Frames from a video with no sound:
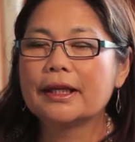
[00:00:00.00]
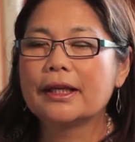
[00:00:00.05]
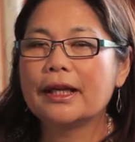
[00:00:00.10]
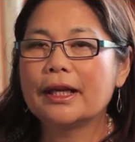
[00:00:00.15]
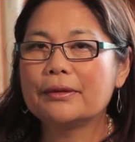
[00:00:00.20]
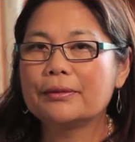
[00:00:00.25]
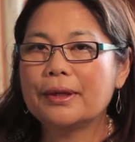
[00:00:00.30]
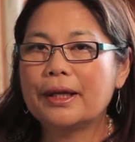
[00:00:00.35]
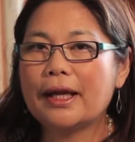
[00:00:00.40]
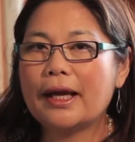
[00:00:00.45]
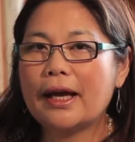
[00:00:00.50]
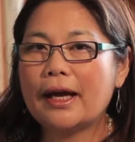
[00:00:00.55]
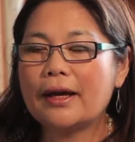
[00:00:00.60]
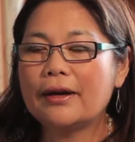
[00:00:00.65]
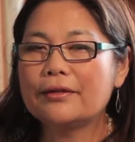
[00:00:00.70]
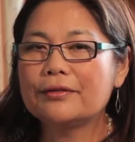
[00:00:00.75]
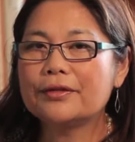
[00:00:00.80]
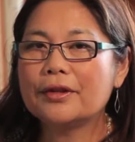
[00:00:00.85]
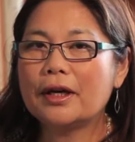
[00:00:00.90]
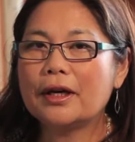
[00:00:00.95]
and we
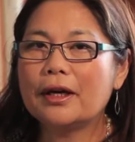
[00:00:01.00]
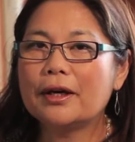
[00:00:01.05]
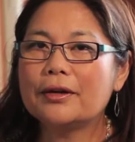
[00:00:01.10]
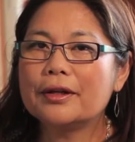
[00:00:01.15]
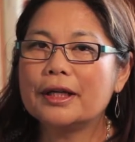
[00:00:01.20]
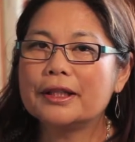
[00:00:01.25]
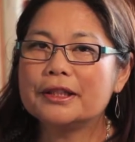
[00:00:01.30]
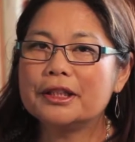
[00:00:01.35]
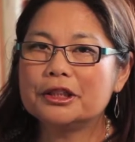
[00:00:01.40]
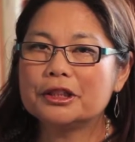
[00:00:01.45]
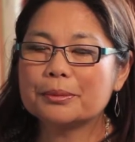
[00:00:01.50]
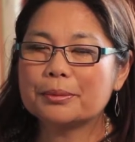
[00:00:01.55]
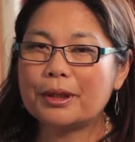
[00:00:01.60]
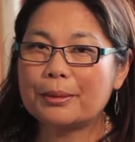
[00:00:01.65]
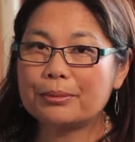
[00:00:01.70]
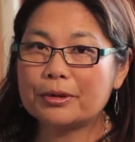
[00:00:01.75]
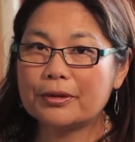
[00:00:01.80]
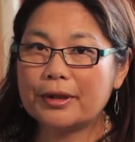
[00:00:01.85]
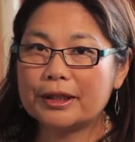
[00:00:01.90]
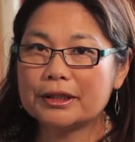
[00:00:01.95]
have a teacher
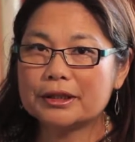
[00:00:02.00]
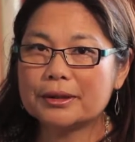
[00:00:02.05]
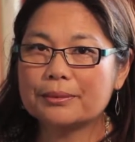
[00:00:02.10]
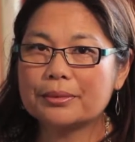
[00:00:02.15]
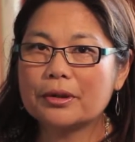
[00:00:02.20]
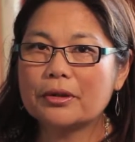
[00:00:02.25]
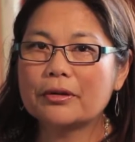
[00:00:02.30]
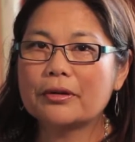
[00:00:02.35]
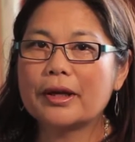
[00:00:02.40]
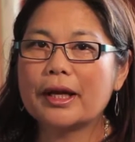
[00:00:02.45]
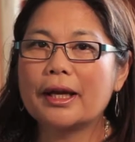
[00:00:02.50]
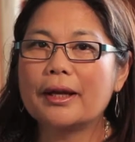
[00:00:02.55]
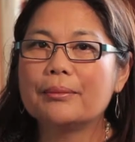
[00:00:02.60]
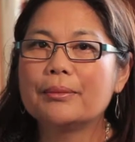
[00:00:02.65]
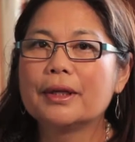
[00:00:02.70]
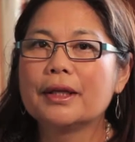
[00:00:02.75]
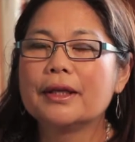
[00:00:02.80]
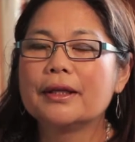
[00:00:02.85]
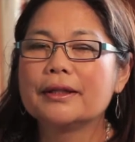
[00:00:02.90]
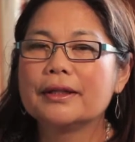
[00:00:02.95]
preparation program
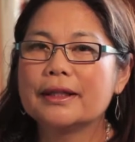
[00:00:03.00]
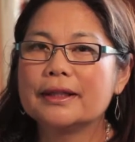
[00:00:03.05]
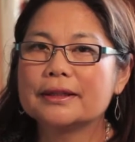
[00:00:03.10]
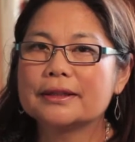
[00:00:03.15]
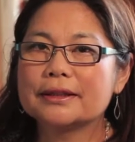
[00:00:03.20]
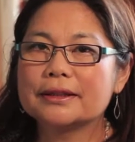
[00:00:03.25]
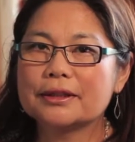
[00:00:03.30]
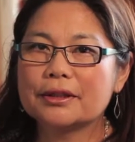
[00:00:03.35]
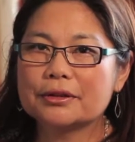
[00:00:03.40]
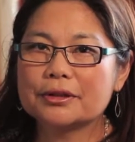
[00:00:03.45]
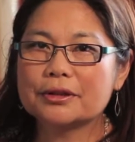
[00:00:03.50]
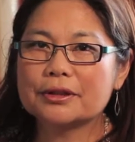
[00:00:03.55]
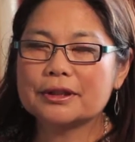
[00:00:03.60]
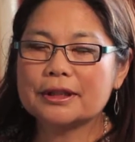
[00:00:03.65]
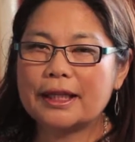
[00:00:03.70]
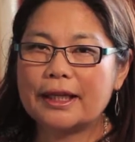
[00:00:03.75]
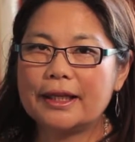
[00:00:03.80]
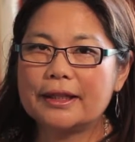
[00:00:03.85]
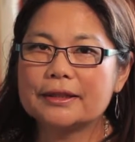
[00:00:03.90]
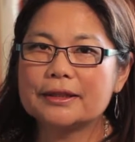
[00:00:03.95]
that is a social
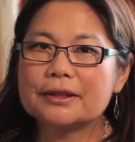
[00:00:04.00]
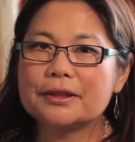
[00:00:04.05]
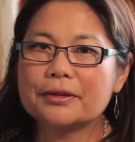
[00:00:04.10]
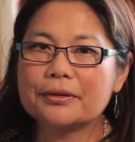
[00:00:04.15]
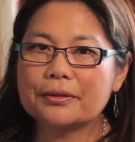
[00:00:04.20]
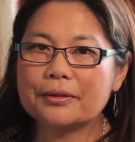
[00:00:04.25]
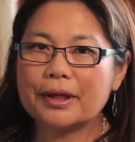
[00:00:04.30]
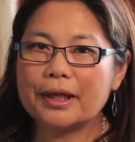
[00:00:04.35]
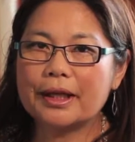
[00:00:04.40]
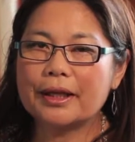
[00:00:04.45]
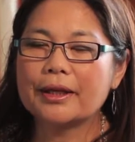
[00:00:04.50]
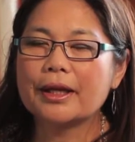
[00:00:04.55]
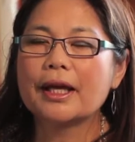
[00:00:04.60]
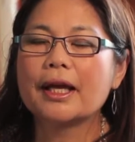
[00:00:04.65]
science degree.